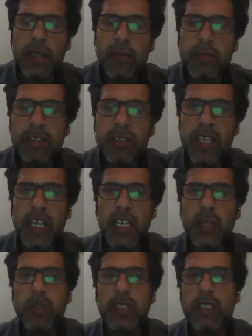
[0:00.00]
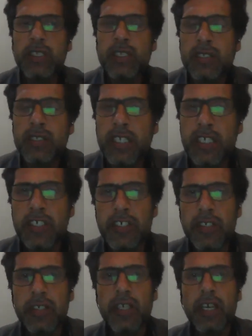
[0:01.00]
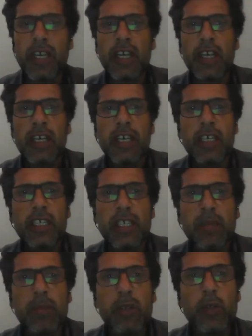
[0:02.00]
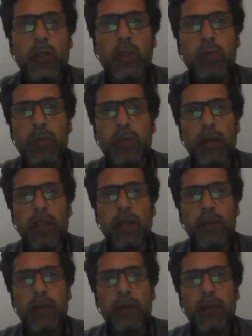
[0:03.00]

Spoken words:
side with the tradition. The Makuyu people,